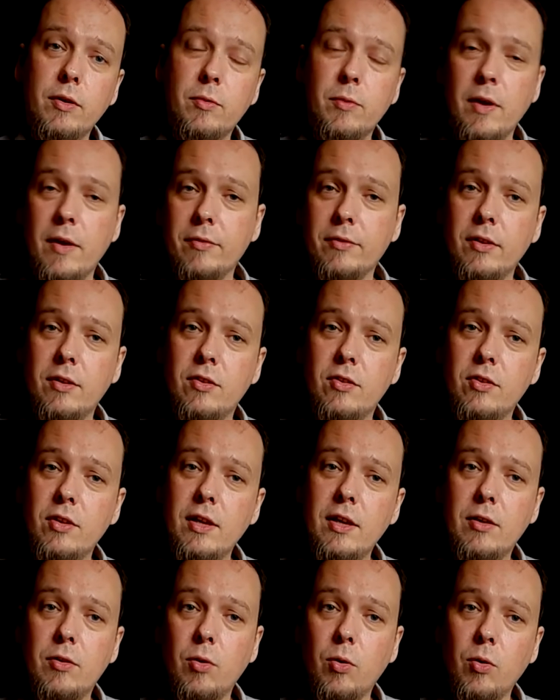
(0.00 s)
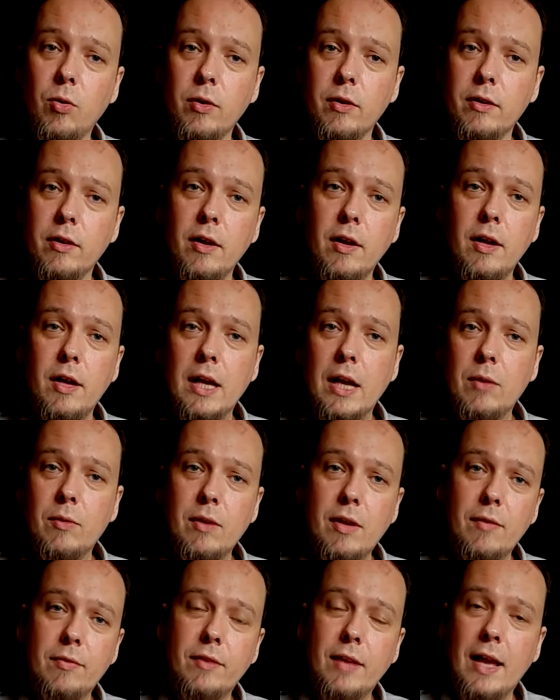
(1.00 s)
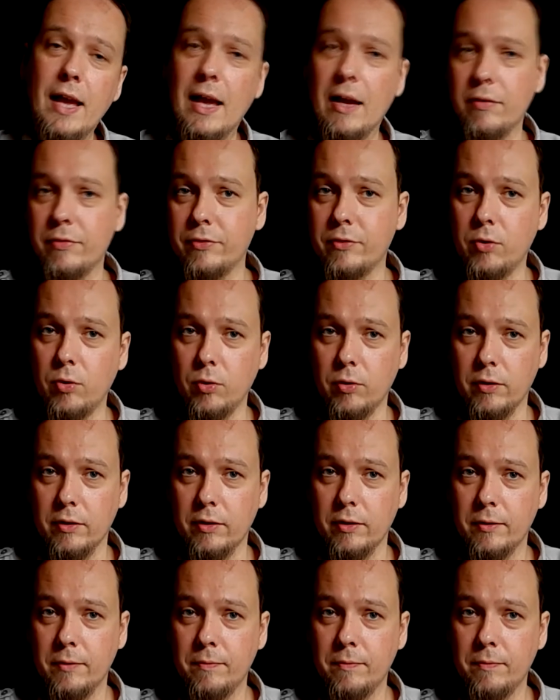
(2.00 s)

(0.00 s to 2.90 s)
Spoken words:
we have the G chord, and we have the F chord.